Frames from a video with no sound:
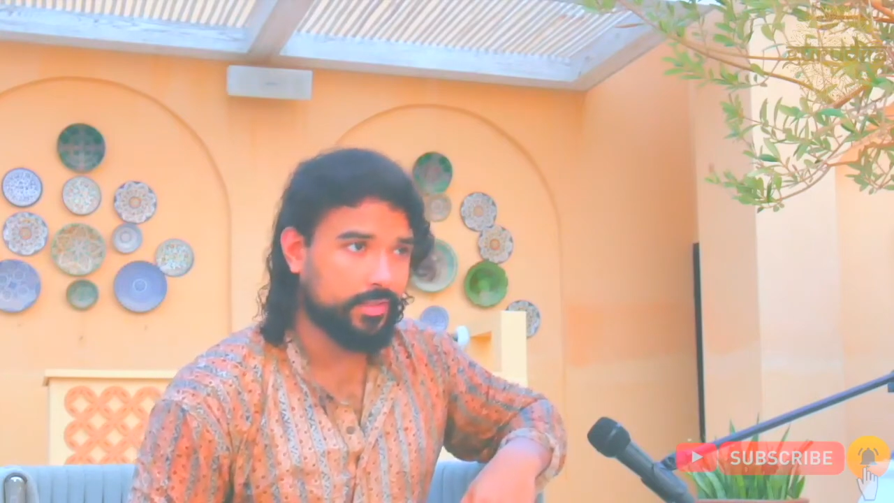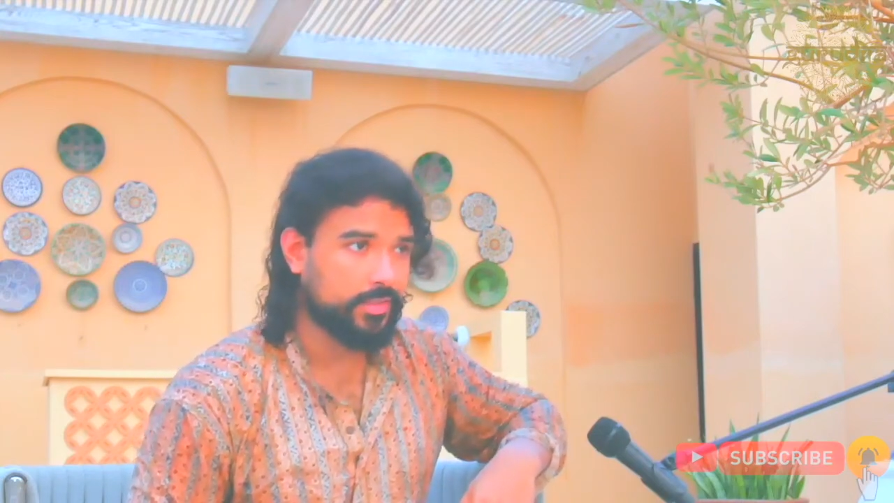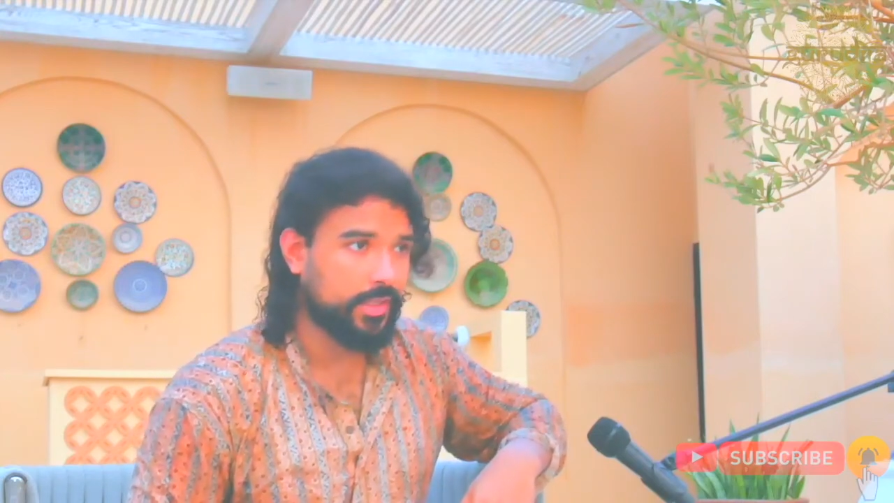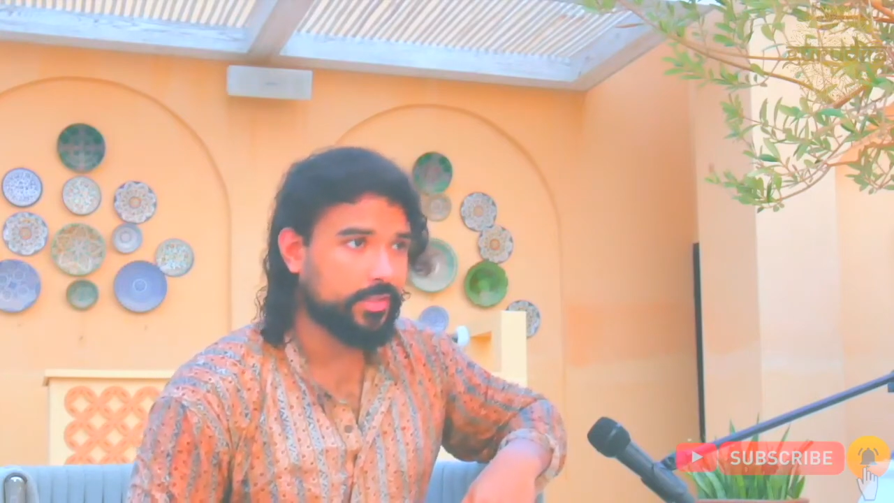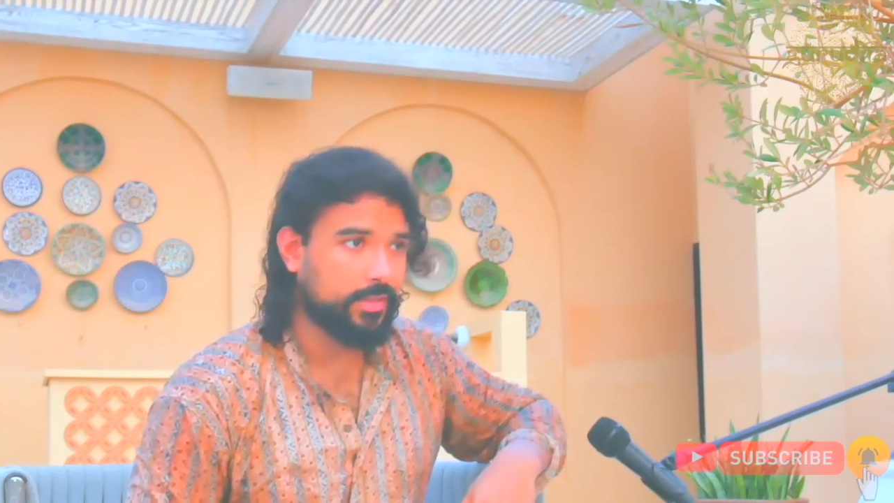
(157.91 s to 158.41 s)

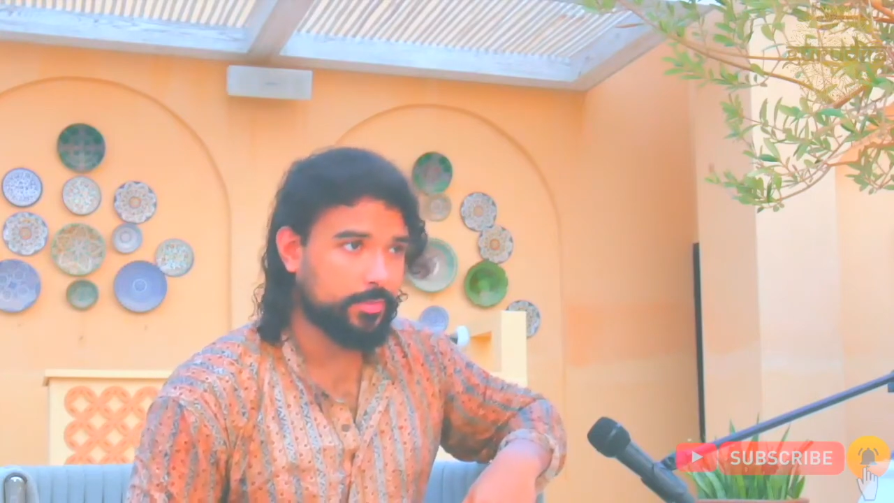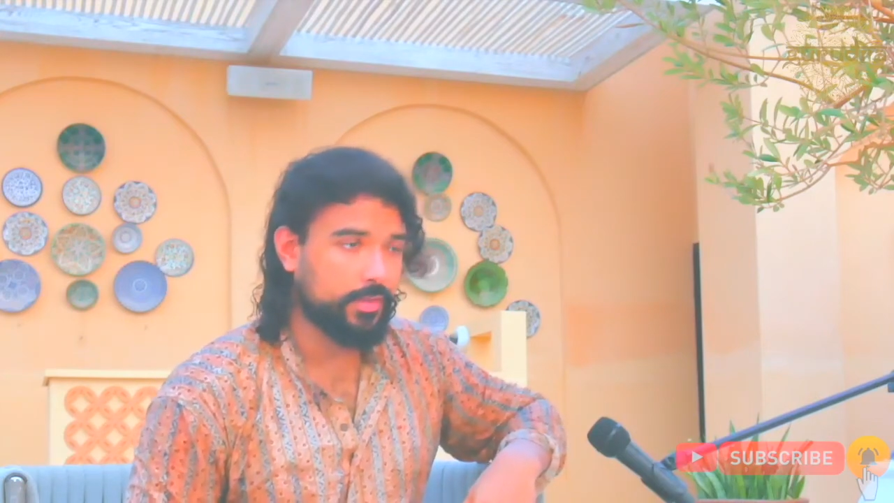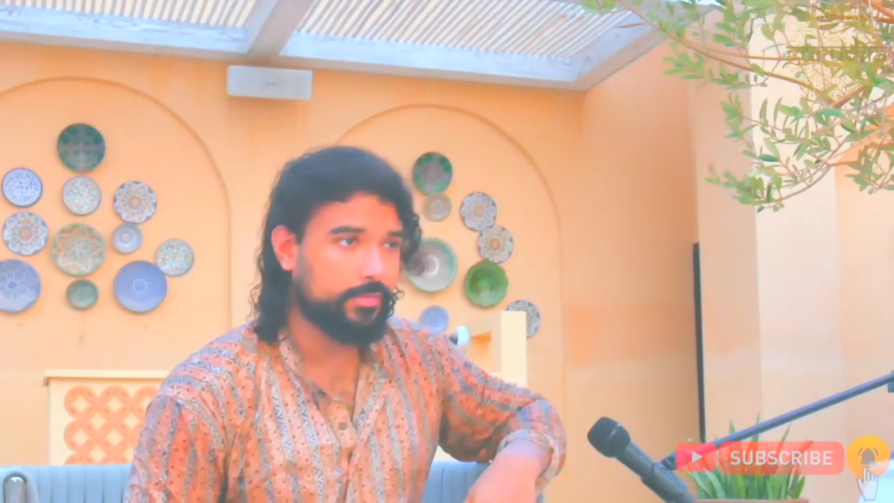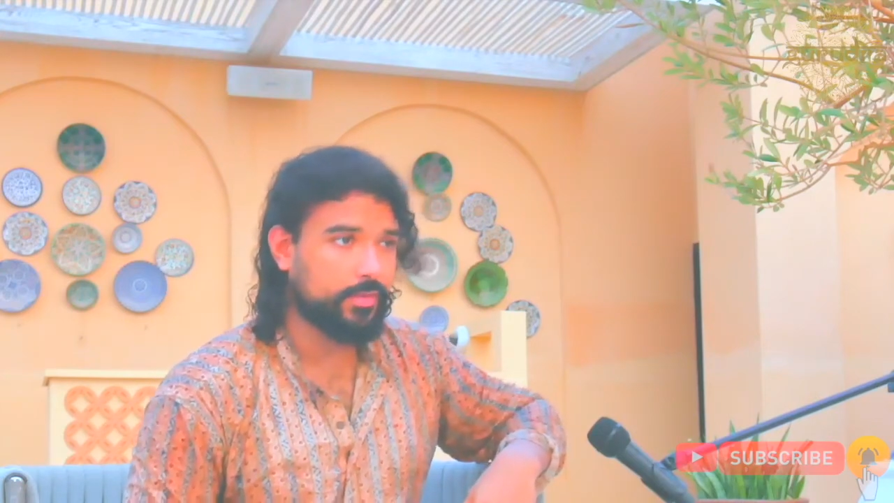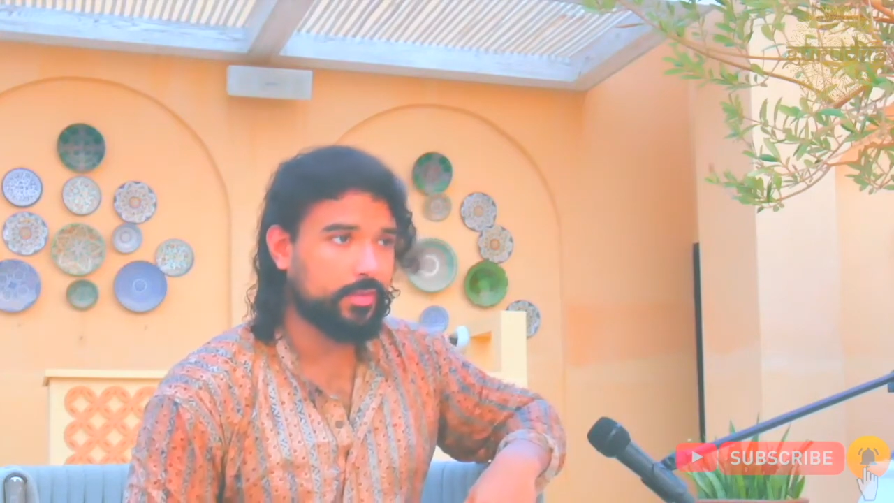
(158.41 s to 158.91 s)
understands
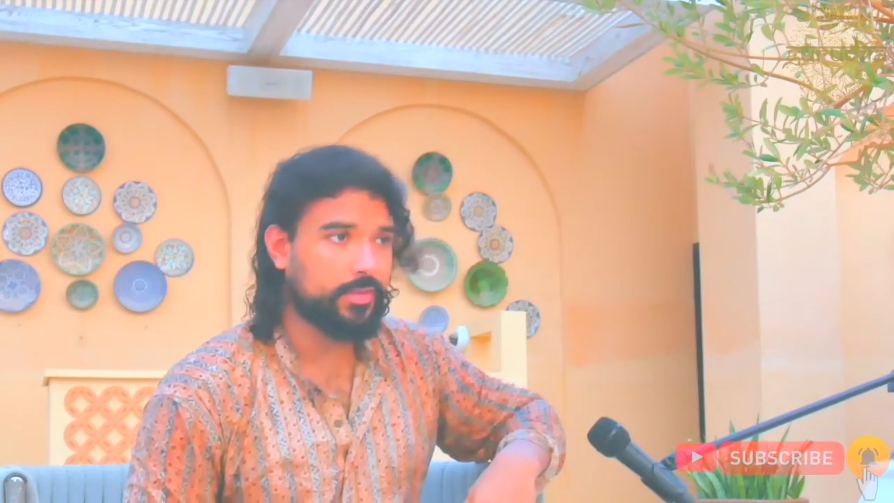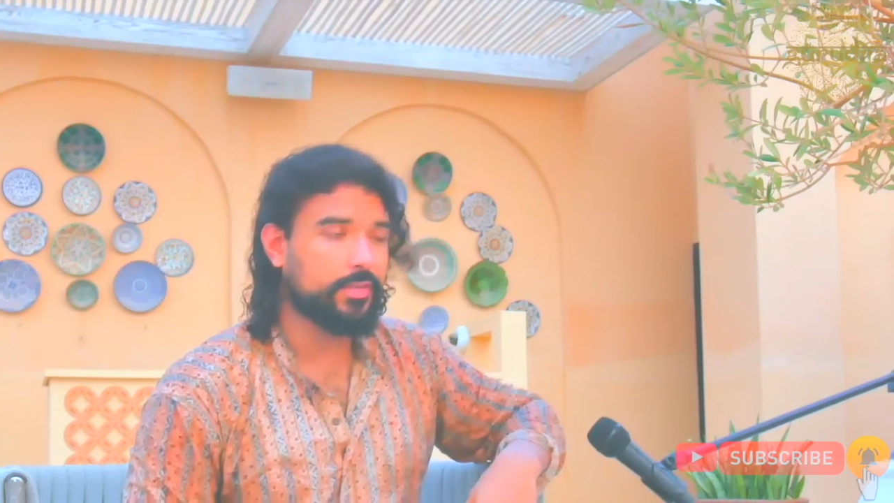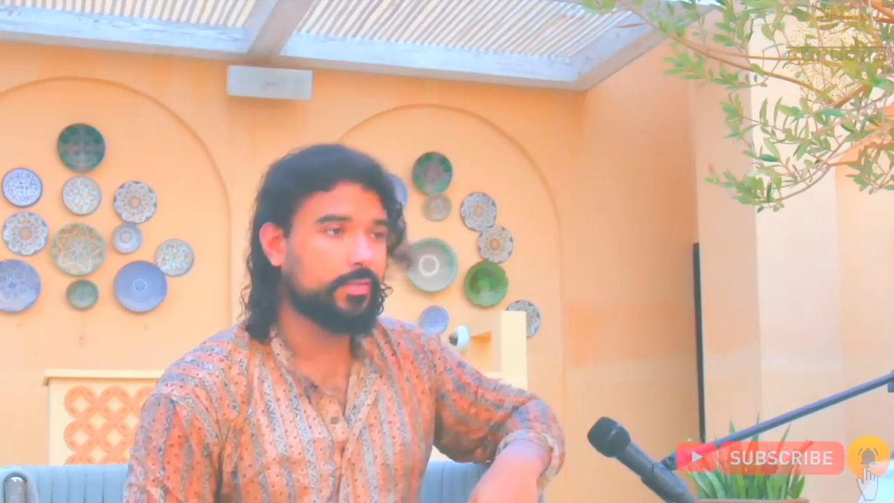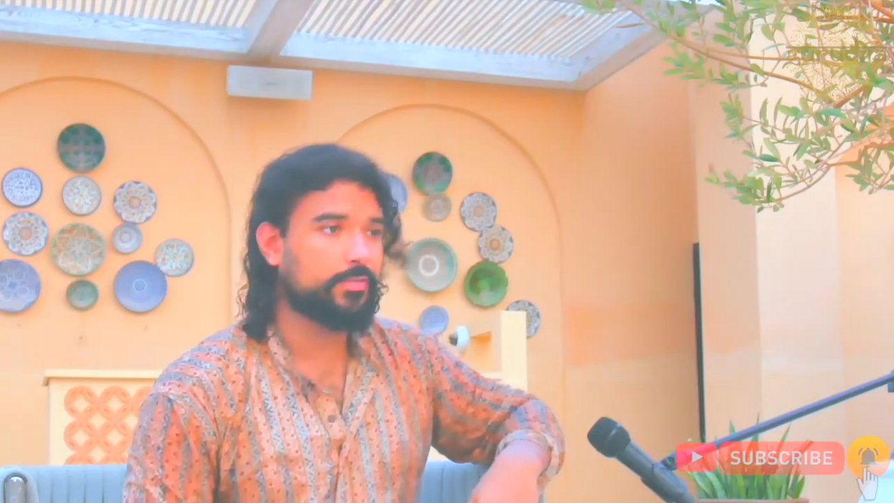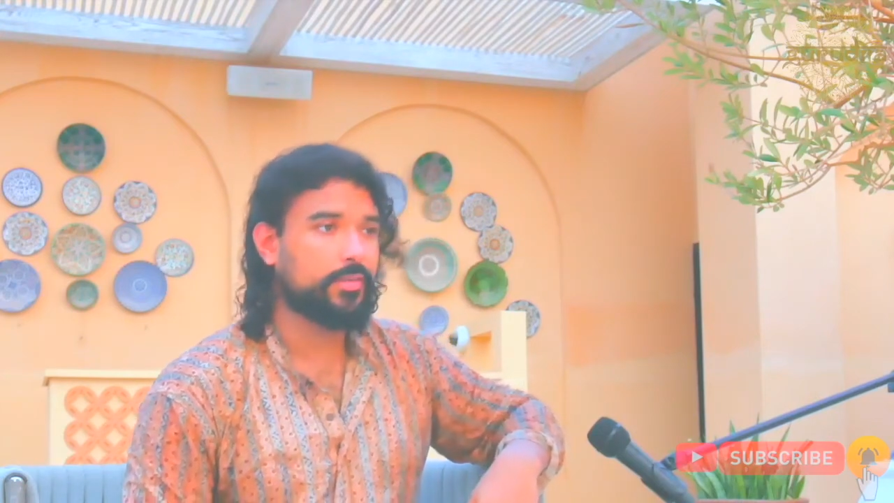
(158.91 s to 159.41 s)
himself or
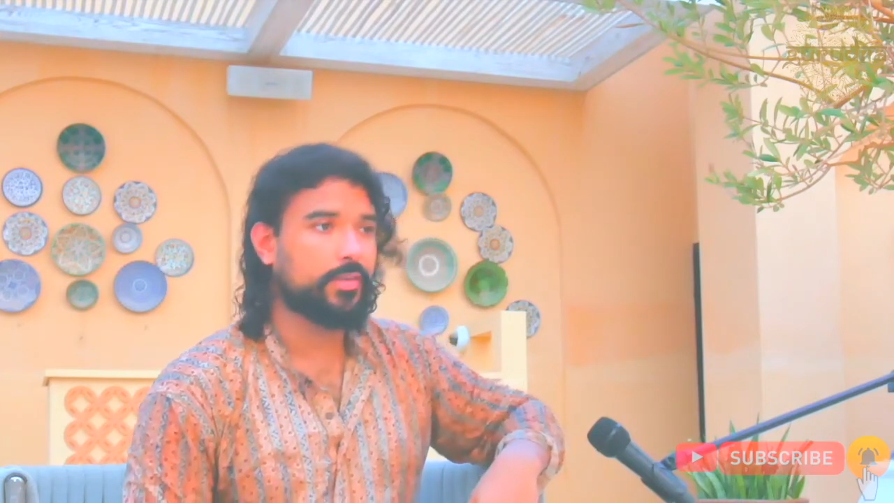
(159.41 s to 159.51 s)
herself,